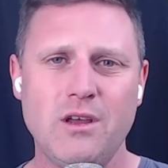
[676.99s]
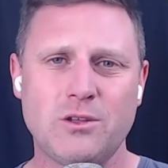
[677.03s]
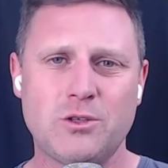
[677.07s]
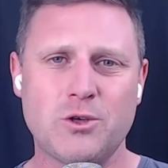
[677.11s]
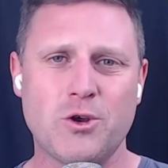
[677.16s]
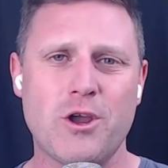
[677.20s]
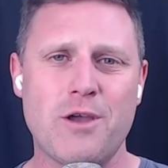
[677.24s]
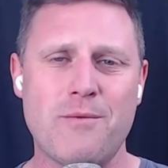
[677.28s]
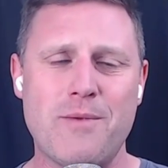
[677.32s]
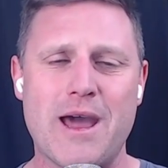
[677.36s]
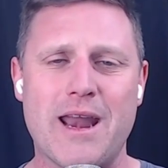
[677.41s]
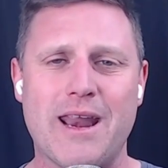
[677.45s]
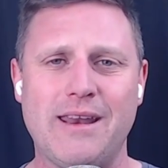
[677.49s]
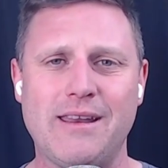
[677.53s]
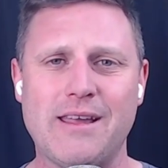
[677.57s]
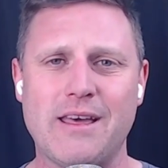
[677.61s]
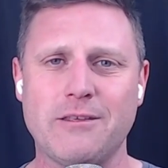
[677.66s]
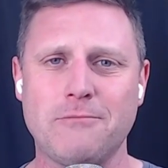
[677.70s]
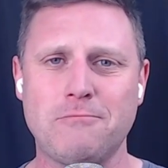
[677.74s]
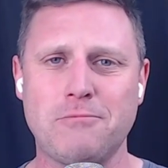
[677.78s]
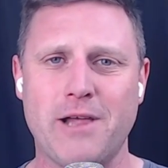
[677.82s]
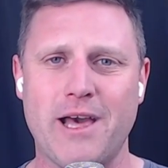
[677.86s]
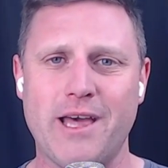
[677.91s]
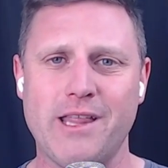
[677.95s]
talking about
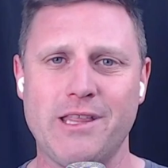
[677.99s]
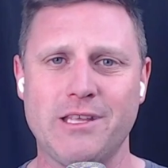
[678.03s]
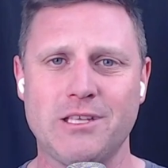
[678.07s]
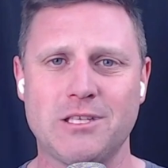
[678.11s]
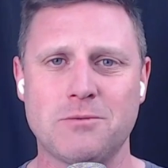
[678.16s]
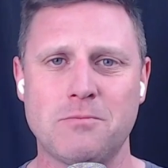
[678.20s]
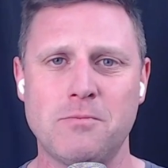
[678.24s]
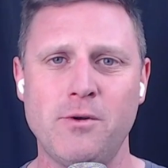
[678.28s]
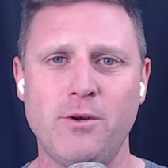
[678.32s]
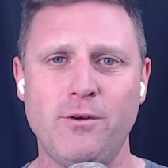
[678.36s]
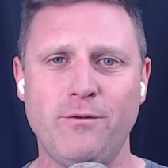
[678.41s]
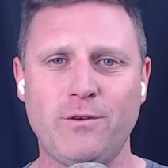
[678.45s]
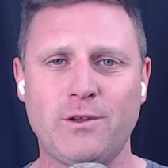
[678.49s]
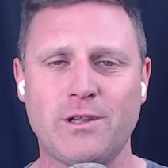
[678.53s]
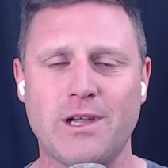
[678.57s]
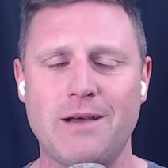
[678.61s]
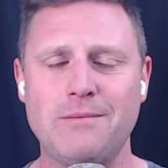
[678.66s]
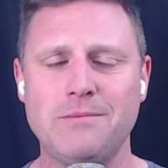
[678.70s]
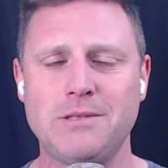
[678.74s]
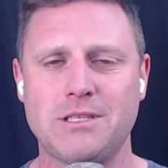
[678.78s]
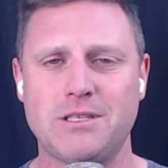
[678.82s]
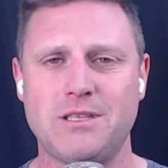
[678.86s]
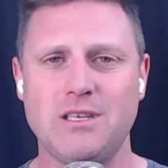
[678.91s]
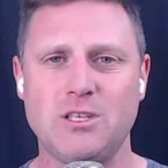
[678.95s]
another player that's moved
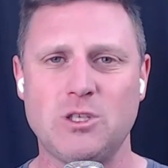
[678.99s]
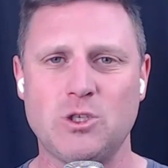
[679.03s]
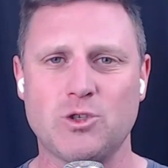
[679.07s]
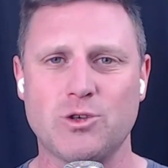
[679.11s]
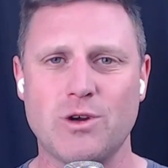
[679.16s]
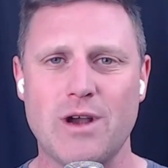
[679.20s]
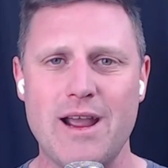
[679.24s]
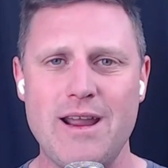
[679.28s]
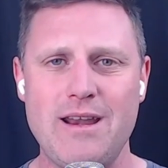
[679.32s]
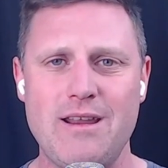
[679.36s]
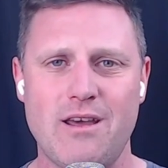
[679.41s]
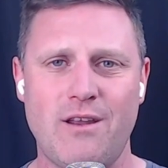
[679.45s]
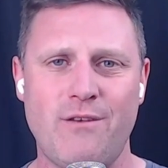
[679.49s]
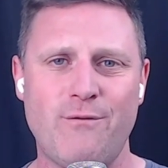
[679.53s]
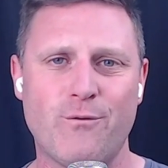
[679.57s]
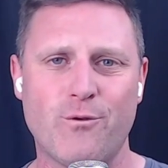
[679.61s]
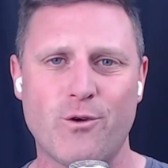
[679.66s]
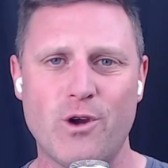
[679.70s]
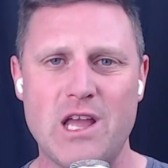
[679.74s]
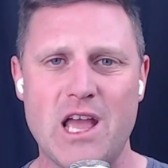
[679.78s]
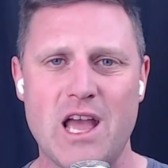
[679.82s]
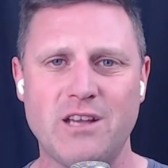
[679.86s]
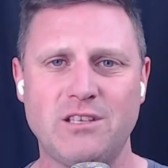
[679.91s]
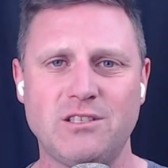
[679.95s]
clubs this trade and
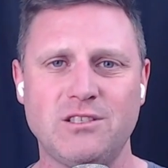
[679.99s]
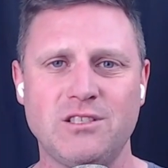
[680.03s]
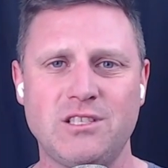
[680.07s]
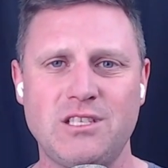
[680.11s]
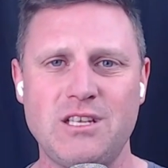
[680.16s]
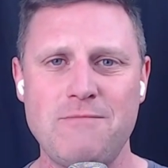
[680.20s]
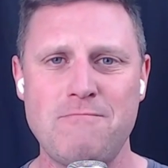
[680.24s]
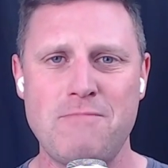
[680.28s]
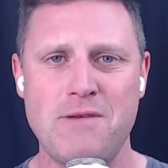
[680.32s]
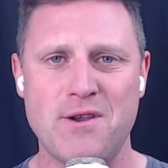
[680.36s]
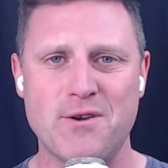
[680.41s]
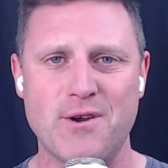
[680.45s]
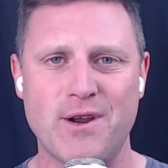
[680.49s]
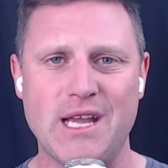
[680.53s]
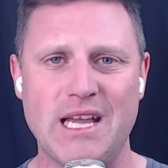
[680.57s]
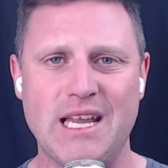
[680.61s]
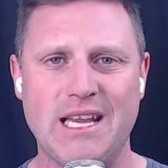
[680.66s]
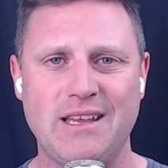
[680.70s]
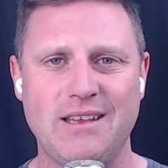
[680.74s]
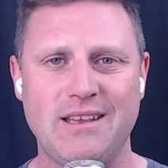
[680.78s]
free agency period.